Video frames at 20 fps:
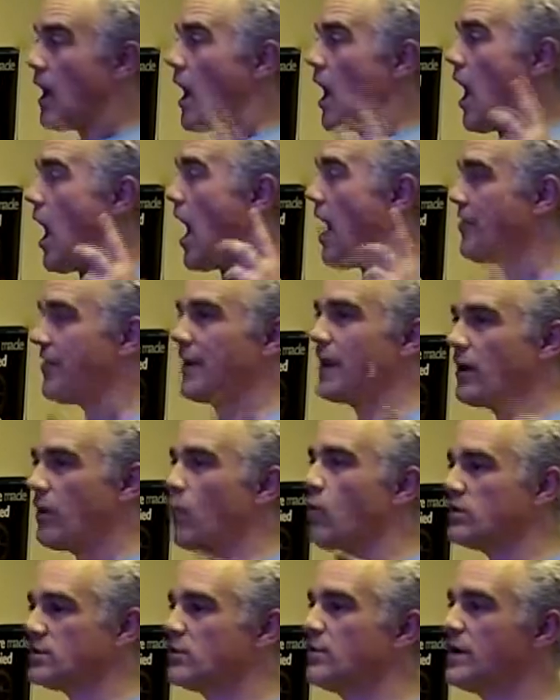I think
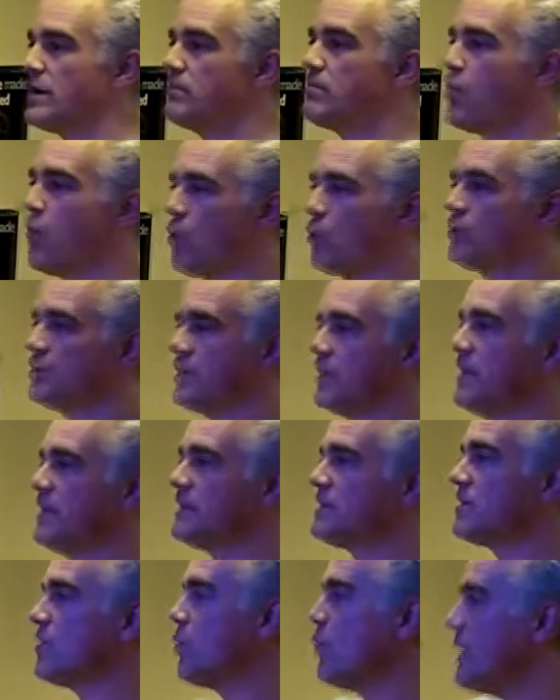what's really important is
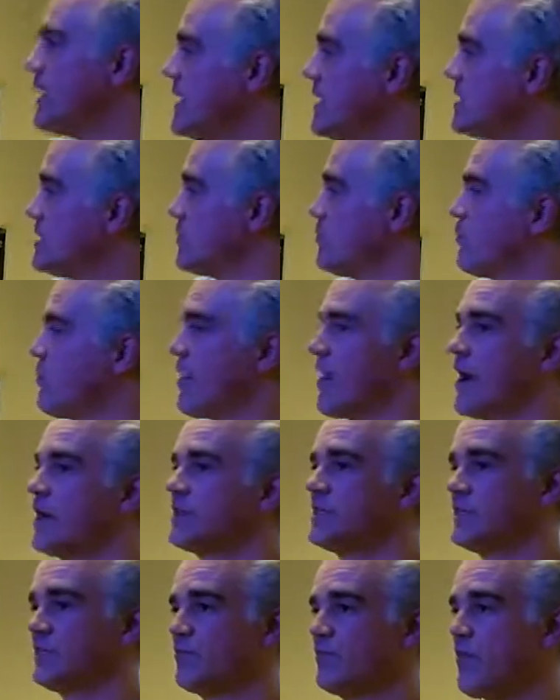that we need to prior
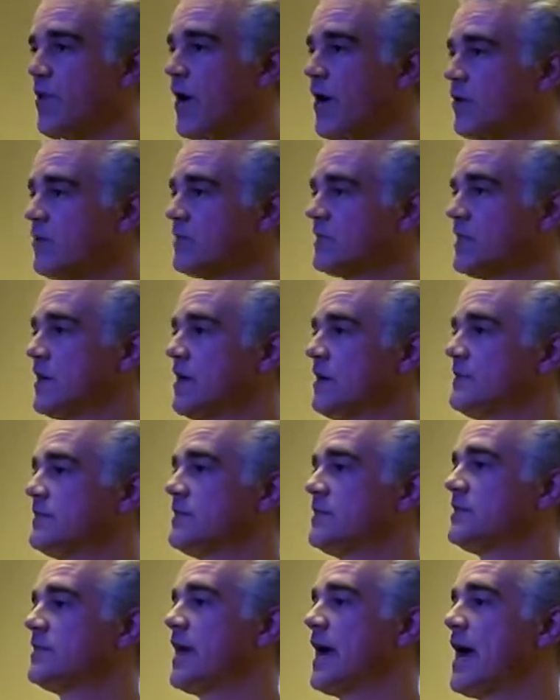prioritize
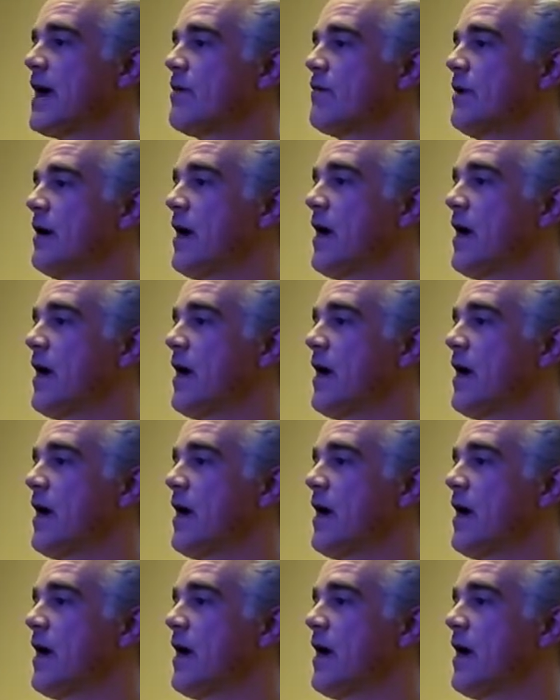this area.